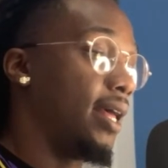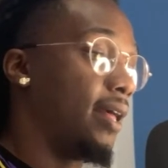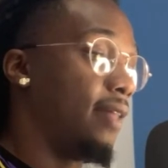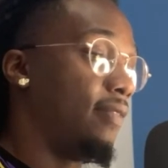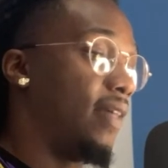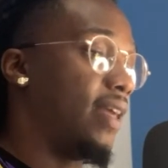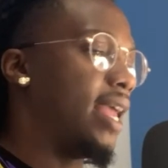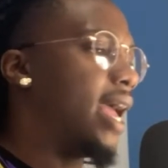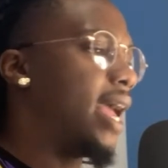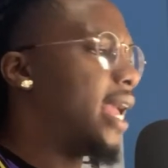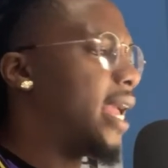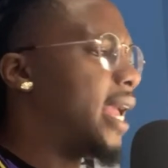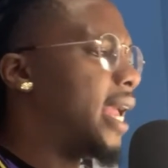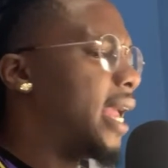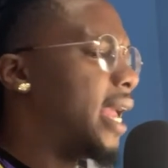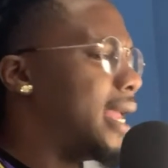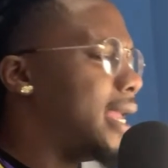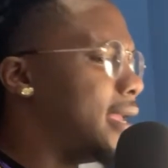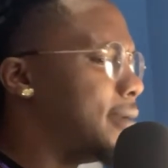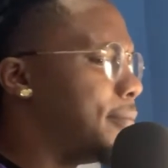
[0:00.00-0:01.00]
But yet,
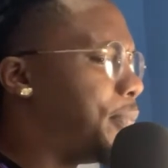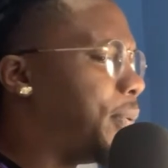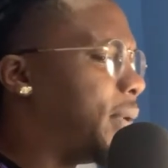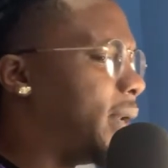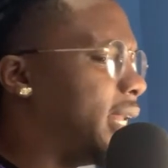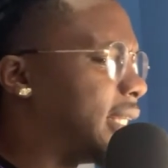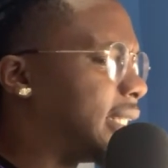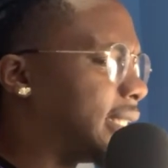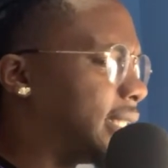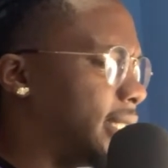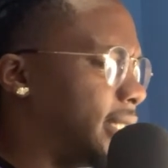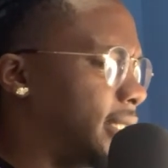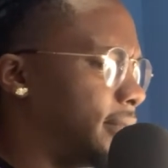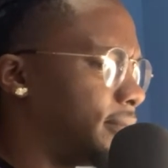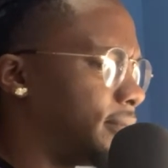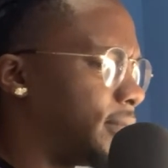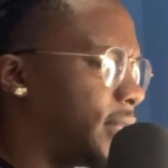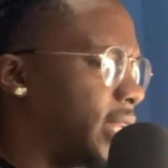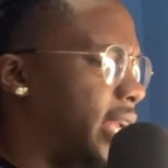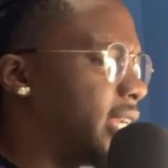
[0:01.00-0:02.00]
implicit
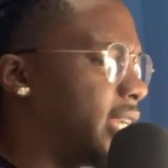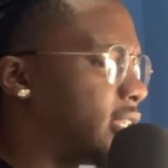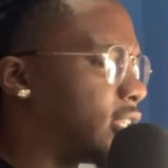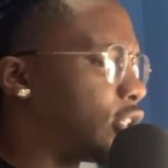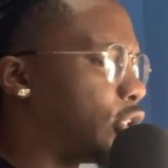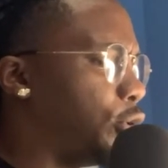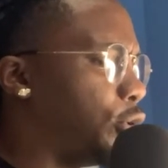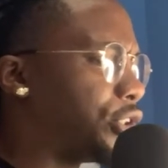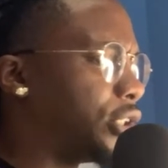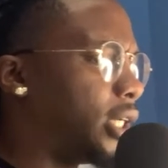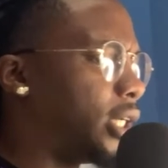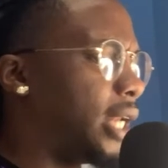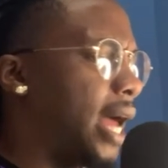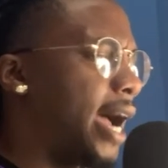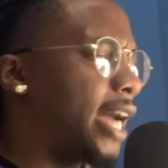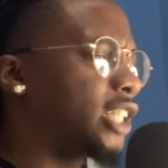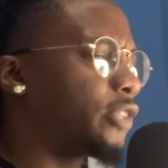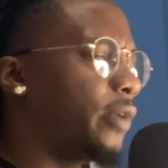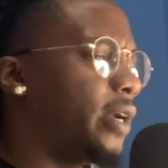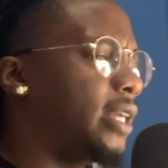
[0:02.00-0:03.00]

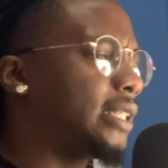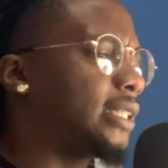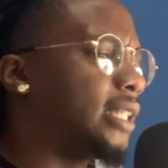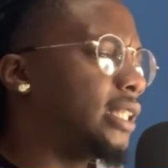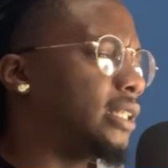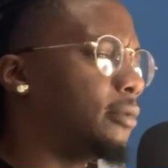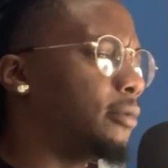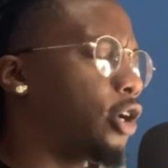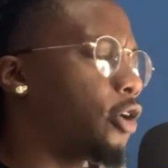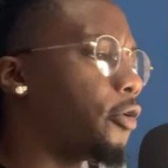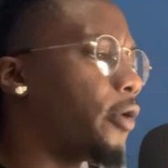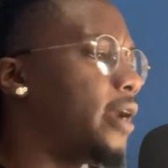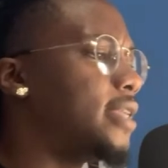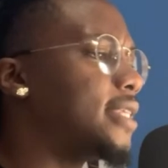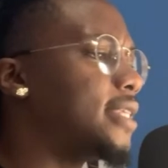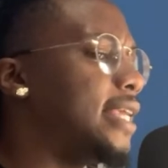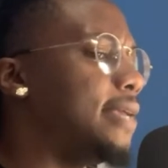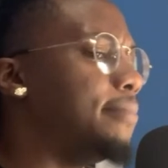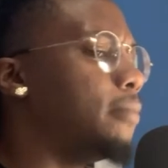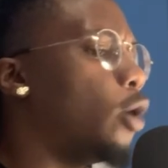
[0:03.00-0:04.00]
institutionalized racism
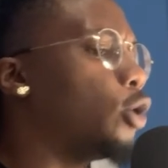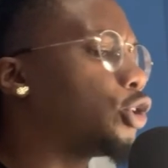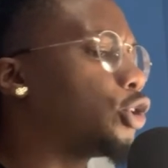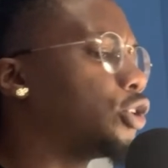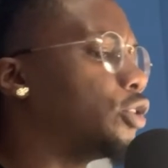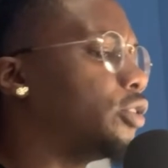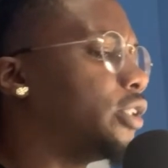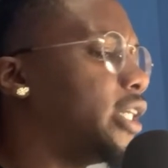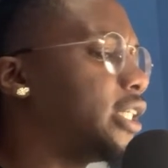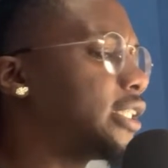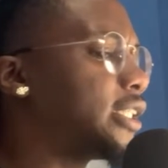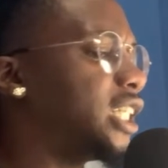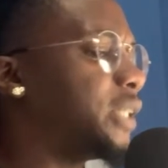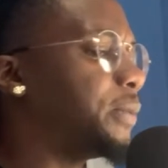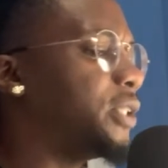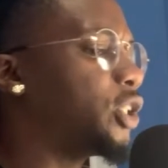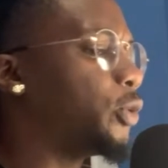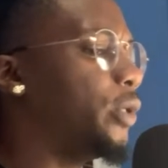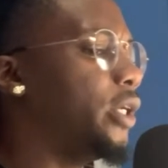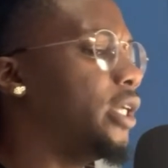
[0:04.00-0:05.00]
creates emotional distance
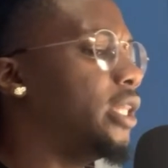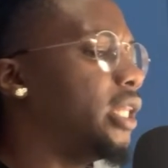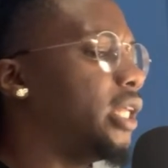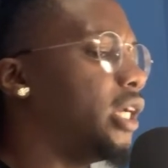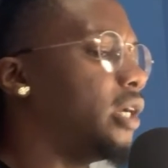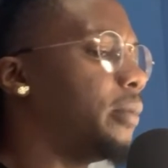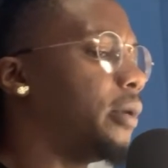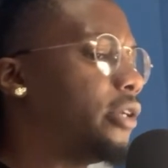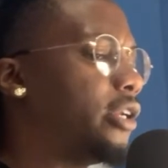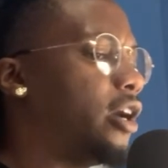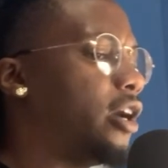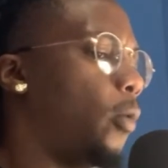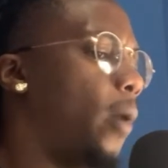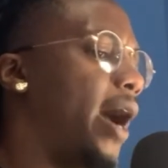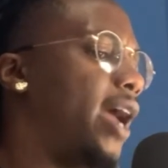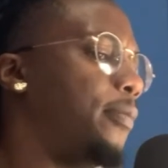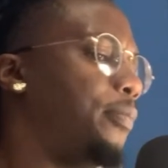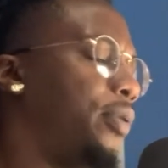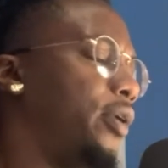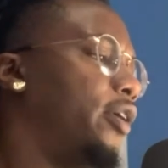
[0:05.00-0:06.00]
between them and their
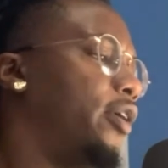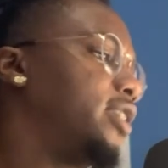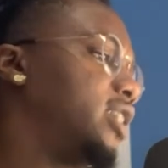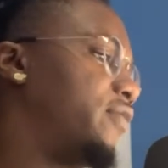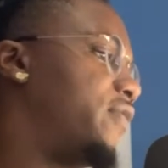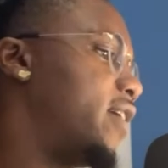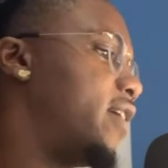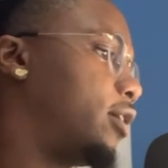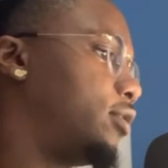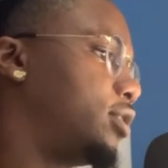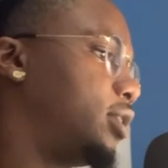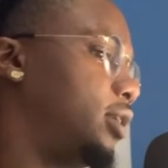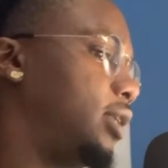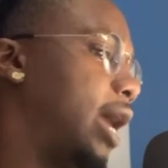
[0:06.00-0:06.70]
white peers and faculty.